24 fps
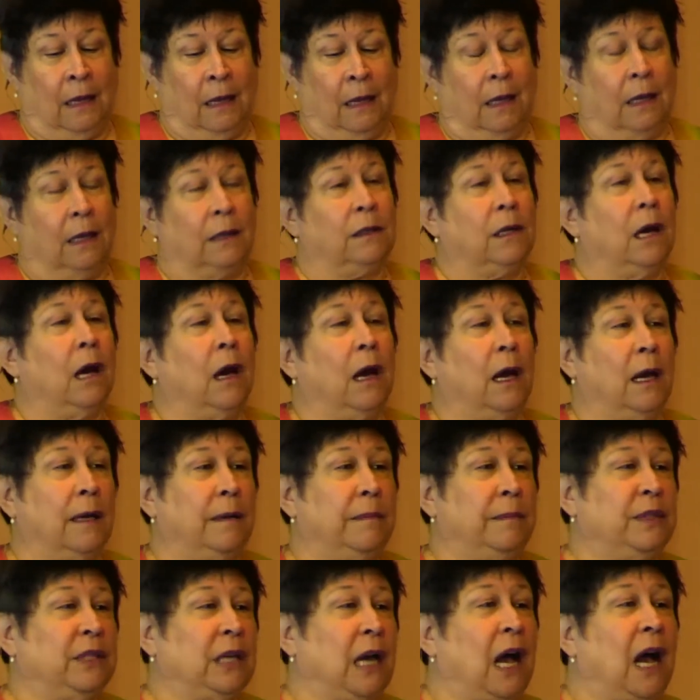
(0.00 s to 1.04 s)
At
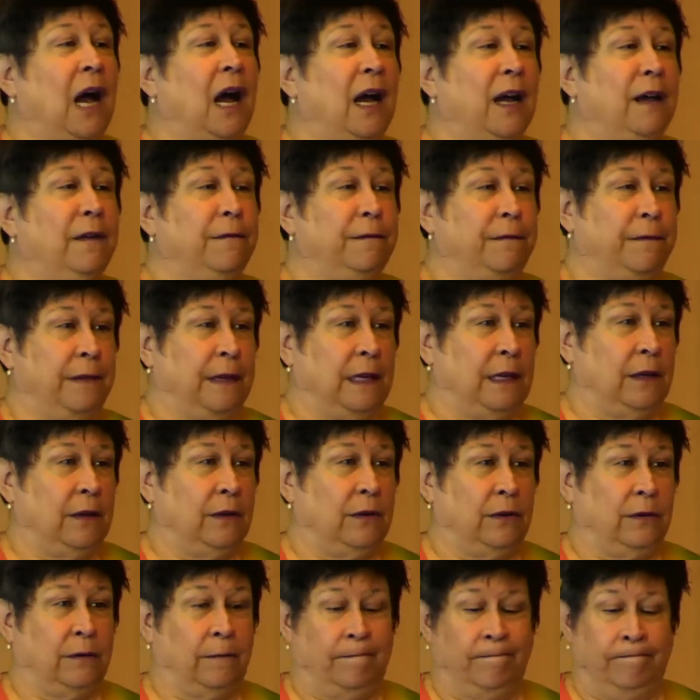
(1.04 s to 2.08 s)
times, I
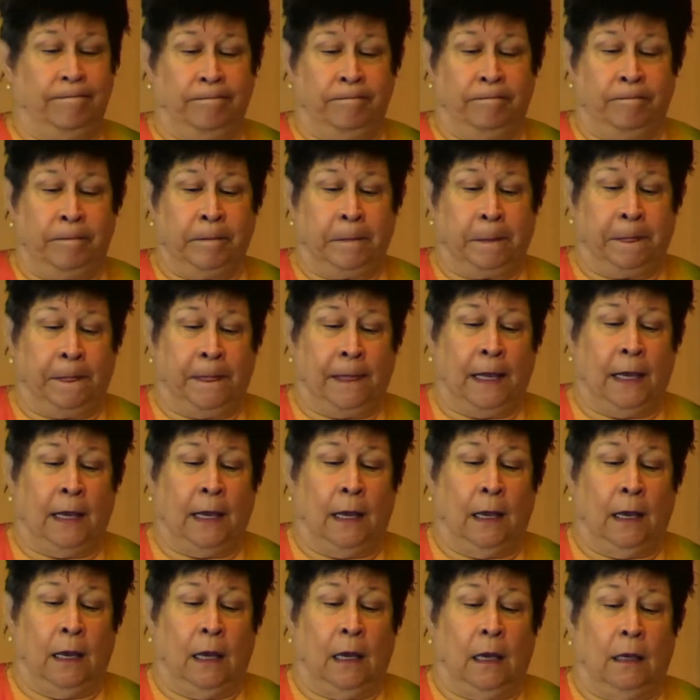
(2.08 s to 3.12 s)
feel
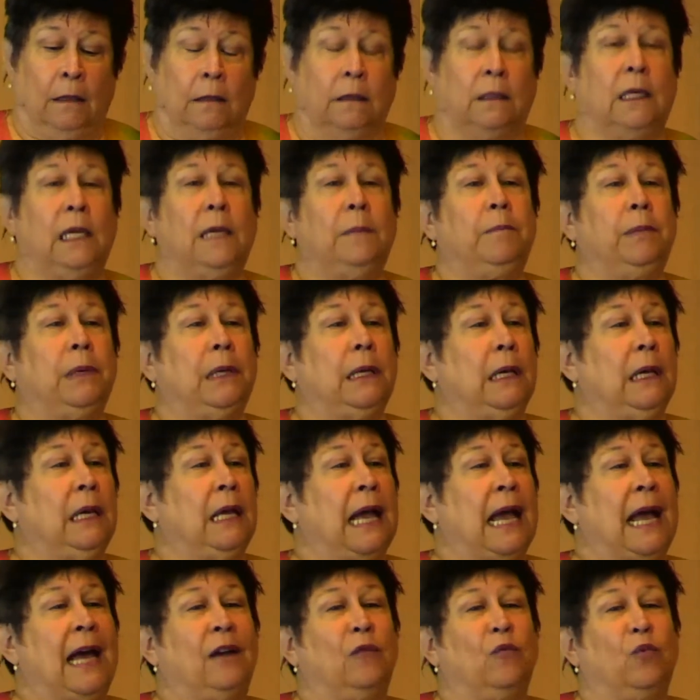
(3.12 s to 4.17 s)
deeply
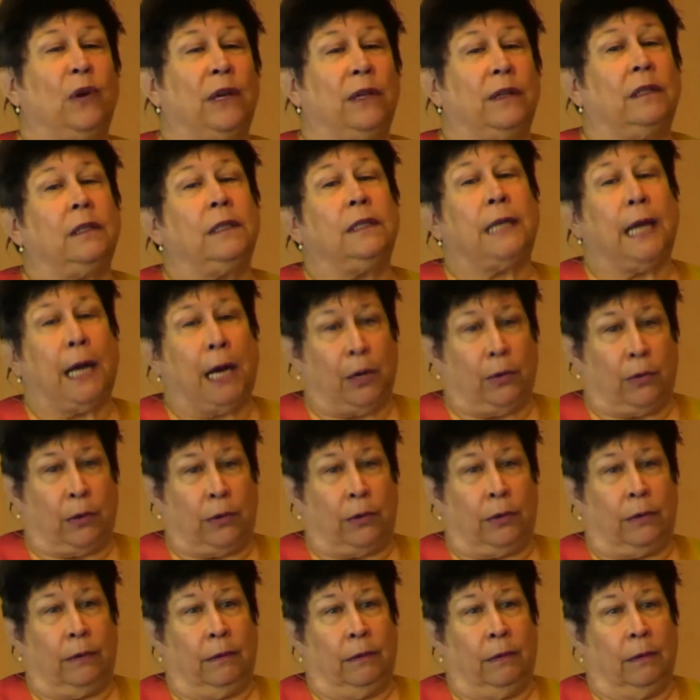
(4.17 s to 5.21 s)
and with
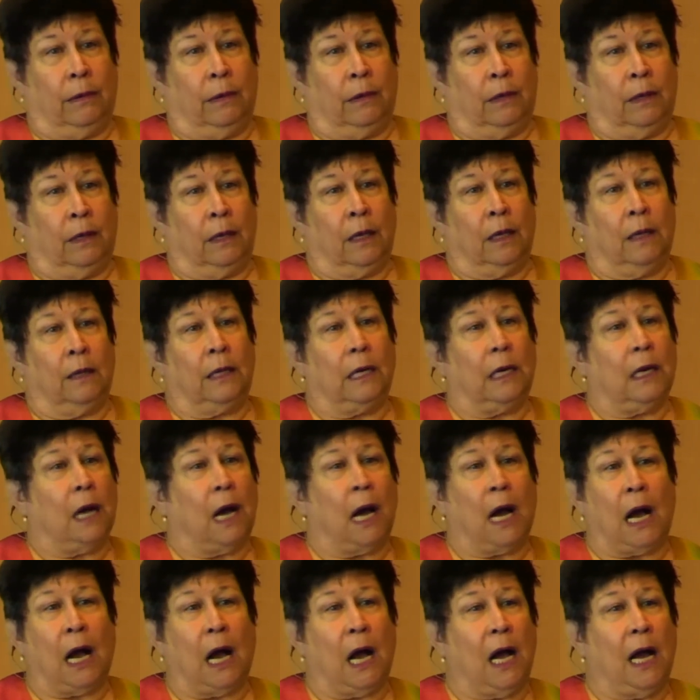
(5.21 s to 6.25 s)
terror that
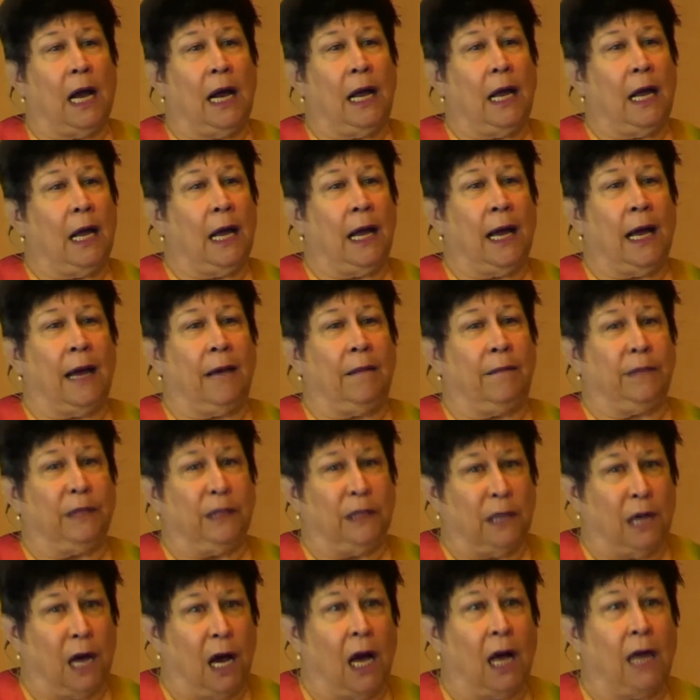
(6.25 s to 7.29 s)
I am
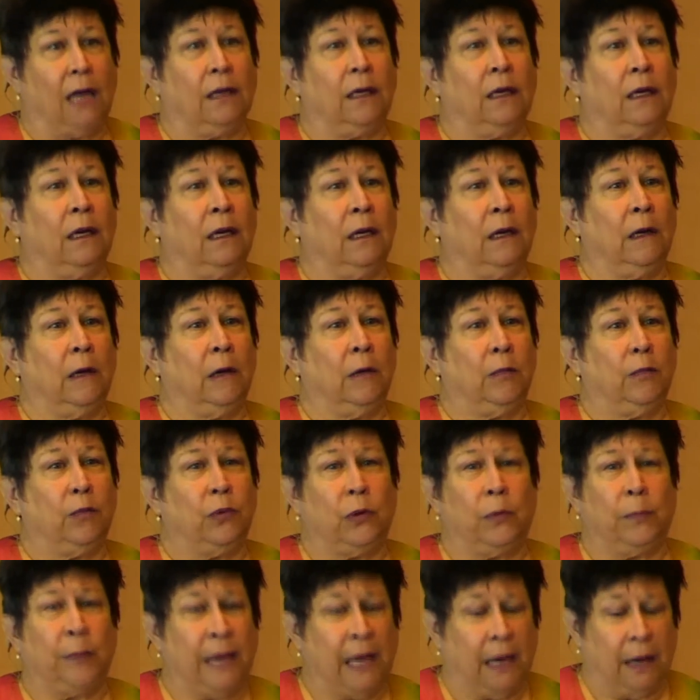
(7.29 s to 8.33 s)
not
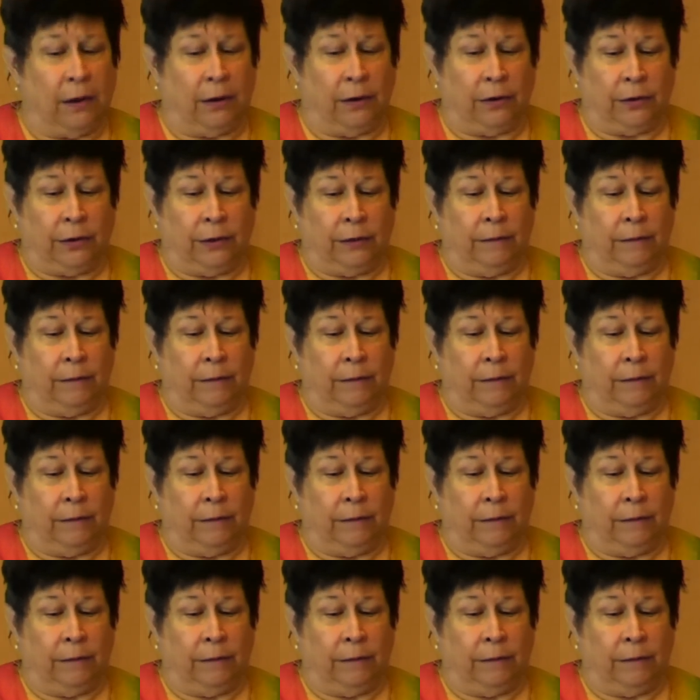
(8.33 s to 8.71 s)
prepared.